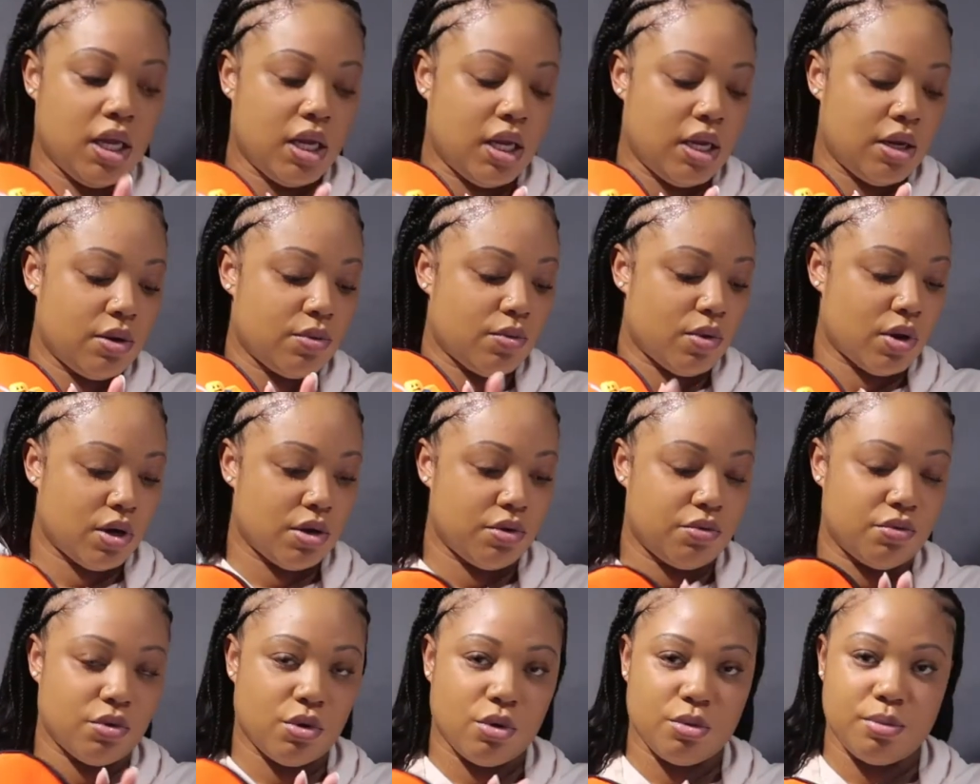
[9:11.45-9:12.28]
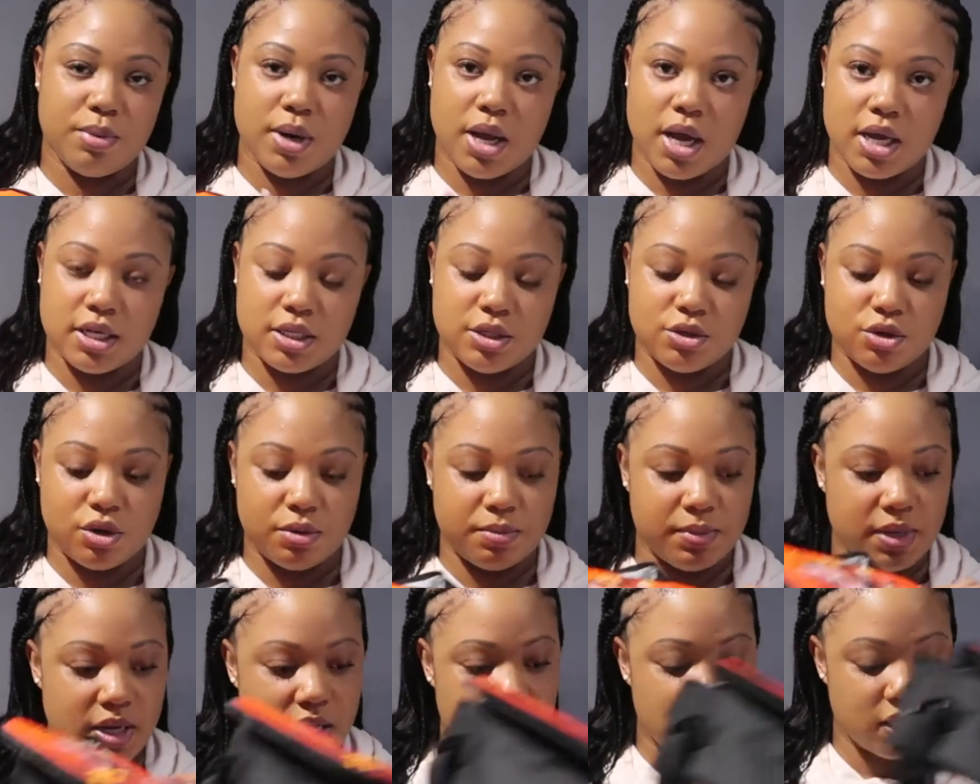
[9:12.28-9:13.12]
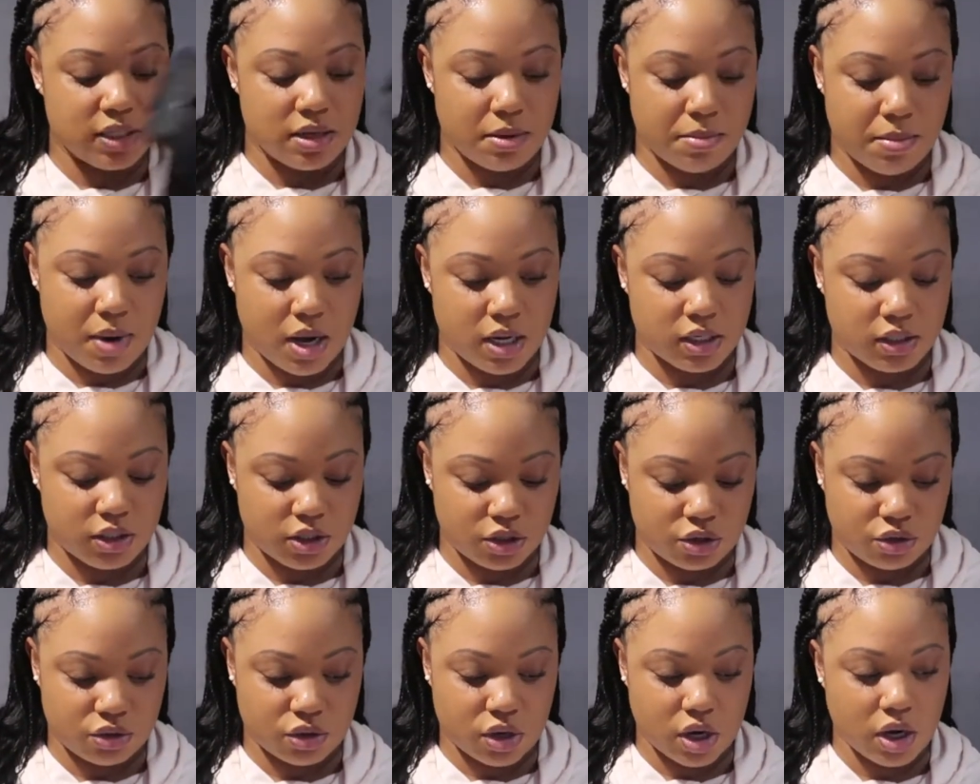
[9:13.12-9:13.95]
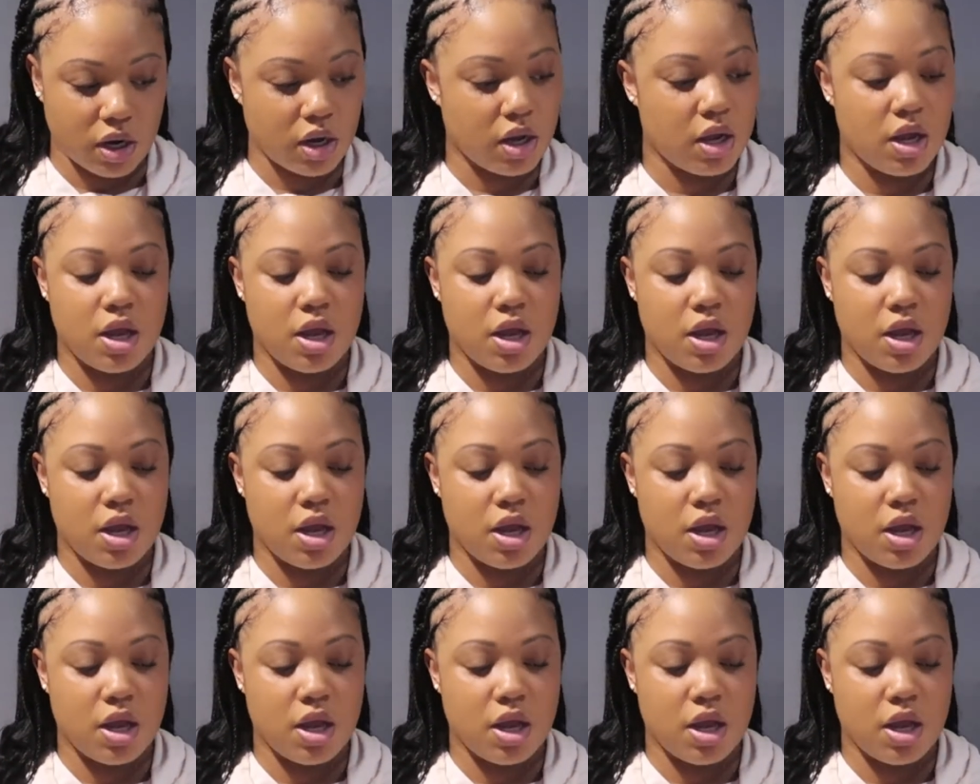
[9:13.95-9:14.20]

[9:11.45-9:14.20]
He want a Roblox. Normally he's a monster truck.